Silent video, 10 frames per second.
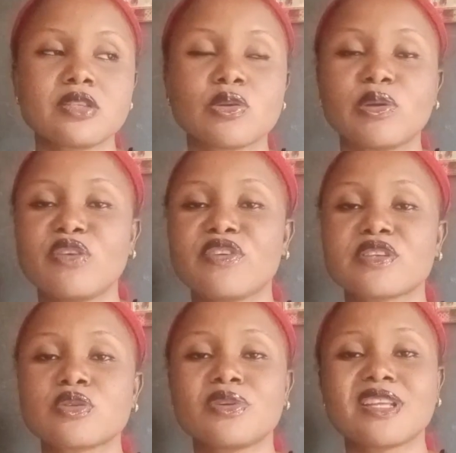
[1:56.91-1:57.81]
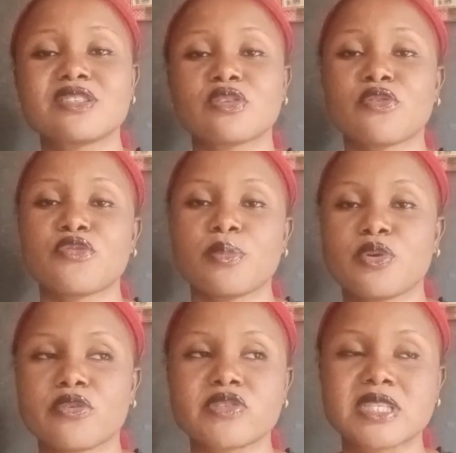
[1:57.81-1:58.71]
So if you're someone that is suffering from a
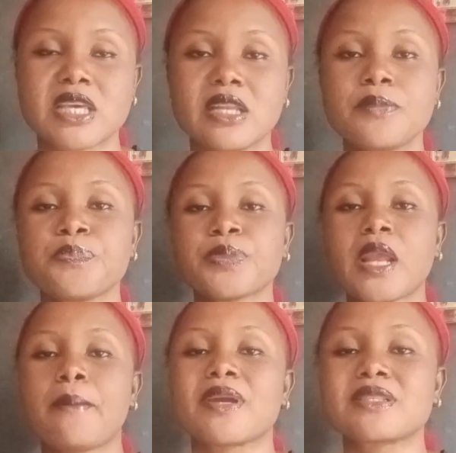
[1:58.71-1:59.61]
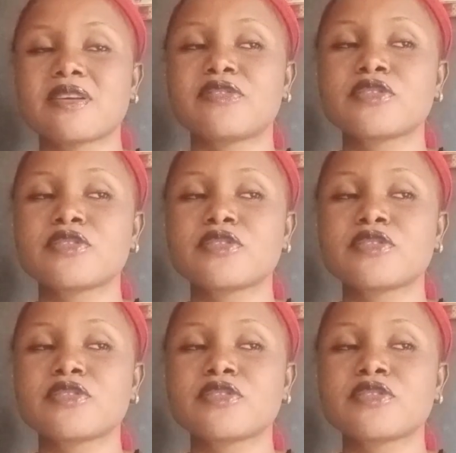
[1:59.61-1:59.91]
rough skin, because I've